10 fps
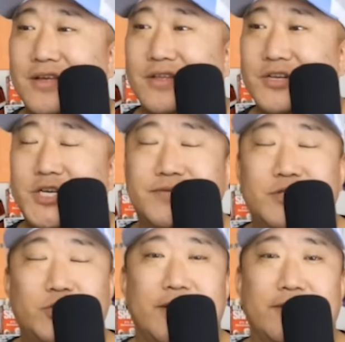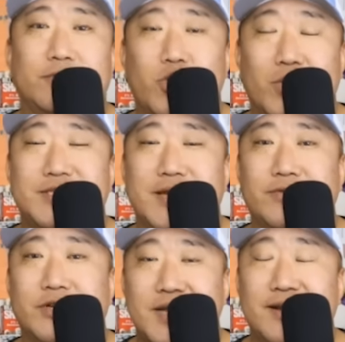the Chiefs traded up from
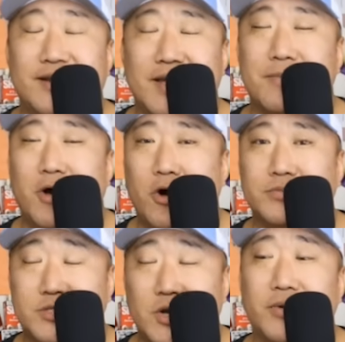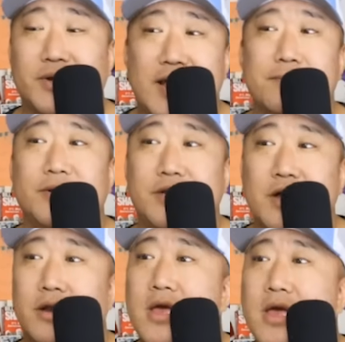27 to 10 to get Mahomes, so it can be
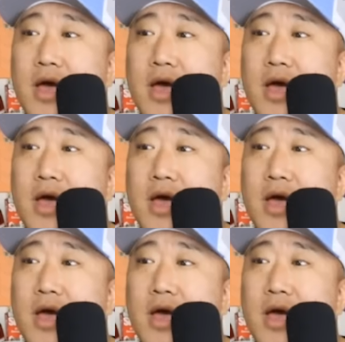done.